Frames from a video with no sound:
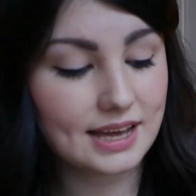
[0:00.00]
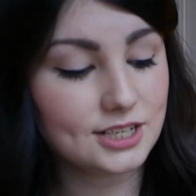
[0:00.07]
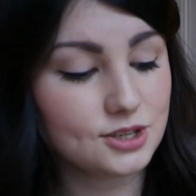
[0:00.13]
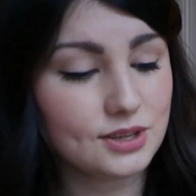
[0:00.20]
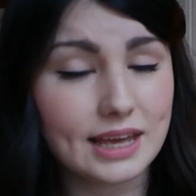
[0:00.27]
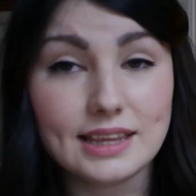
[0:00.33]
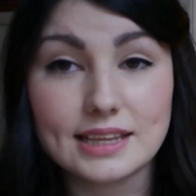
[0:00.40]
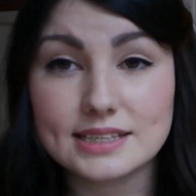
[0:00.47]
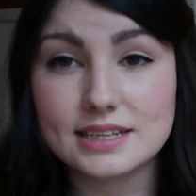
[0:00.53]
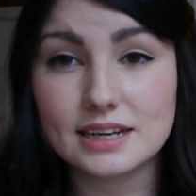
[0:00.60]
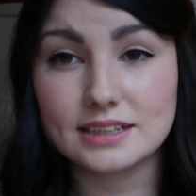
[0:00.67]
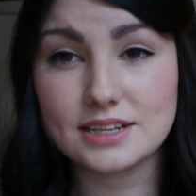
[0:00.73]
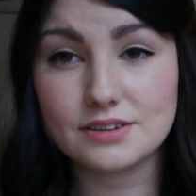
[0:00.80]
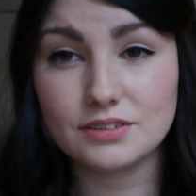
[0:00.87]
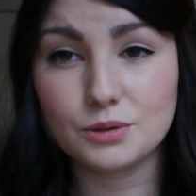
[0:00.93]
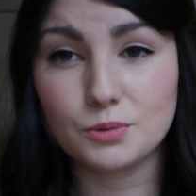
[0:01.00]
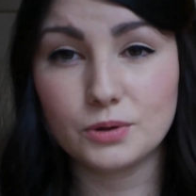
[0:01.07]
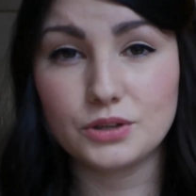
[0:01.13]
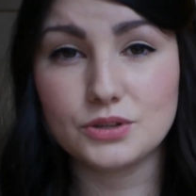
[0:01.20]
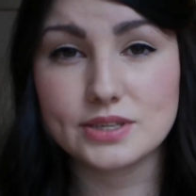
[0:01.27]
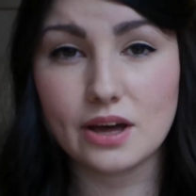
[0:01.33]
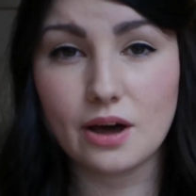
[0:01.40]
I do like this and I definitely will
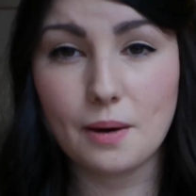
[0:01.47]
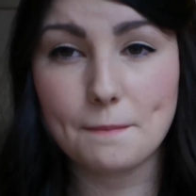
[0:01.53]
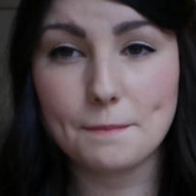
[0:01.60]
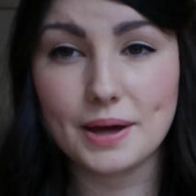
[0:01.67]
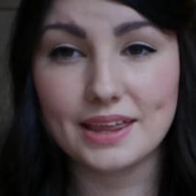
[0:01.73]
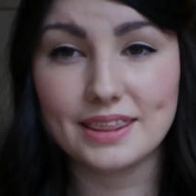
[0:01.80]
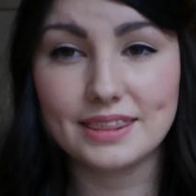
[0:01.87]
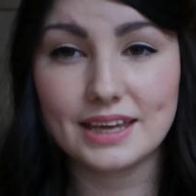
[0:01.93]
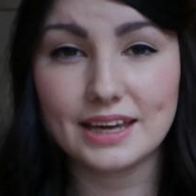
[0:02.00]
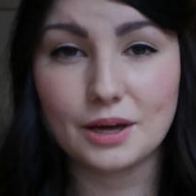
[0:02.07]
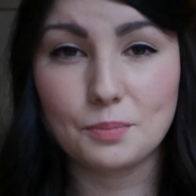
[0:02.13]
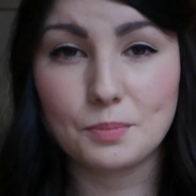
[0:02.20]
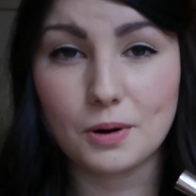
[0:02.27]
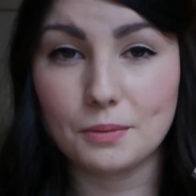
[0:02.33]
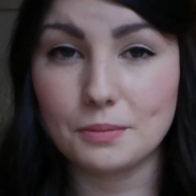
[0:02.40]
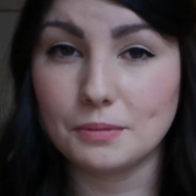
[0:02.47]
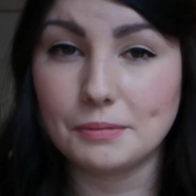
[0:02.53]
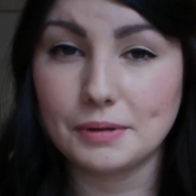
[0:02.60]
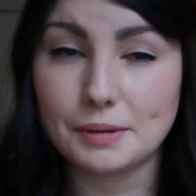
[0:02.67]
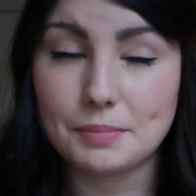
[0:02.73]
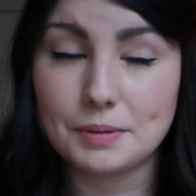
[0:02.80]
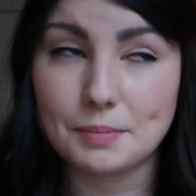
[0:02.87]
use it up, but I think I'll
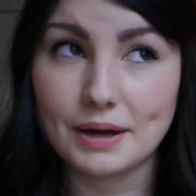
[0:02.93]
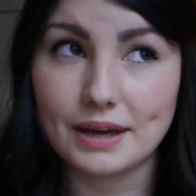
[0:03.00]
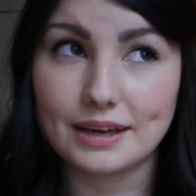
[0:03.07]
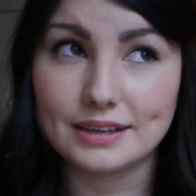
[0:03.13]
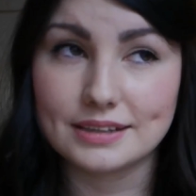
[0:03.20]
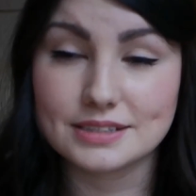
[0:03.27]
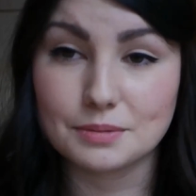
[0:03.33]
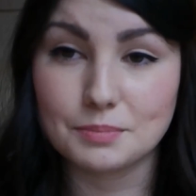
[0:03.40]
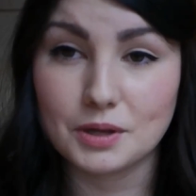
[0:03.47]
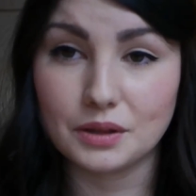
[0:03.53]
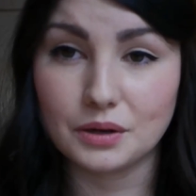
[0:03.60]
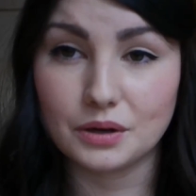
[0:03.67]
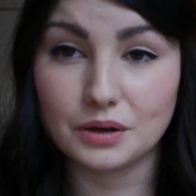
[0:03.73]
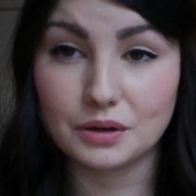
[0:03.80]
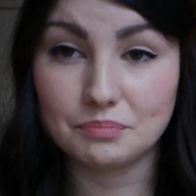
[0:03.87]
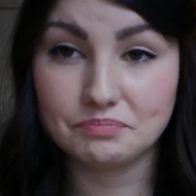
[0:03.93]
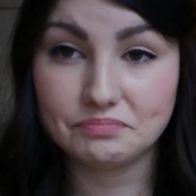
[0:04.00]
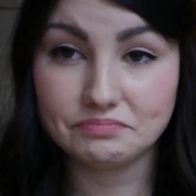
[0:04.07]
probably be buying some other